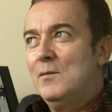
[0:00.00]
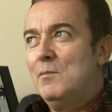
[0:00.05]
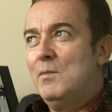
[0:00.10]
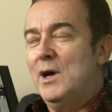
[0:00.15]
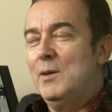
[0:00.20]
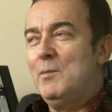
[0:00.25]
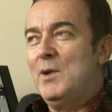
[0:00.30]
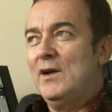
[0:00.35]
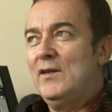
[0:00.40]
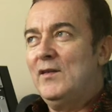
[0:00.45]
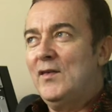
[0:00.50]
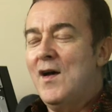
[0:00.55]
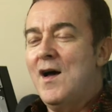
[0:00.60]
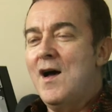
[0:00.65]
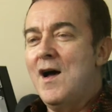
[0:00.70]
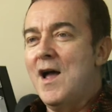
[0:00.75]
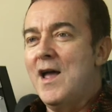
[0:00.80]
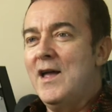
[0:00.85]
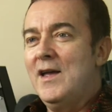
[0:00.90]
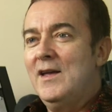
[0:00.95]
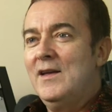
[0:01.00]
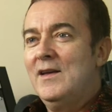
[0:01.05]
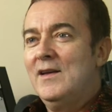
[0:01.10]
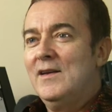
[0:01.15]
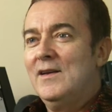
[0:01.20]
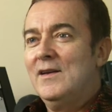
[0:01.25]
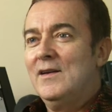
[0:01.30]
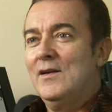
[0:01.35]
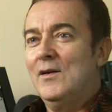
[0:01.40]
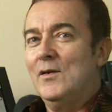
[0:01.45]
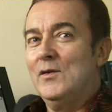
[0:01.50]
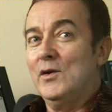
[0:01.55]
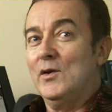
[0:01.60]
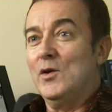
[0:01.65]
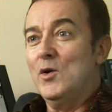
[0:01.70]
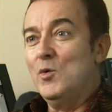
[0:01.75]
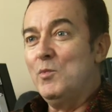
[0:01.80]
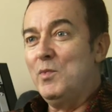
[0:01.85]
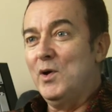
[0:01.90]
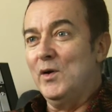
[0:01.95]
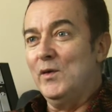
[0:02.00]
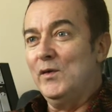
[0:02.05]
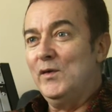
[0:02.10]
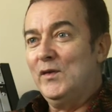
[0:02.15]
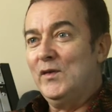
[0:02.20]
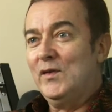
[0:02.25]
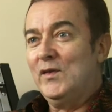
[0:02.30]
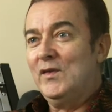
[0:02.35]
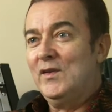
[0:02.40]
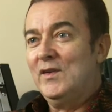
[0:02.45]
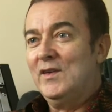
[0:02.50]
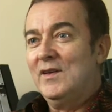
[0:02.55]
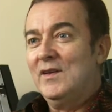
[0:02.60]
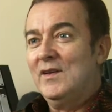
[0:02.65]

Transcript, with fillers: by my tie on the goalposts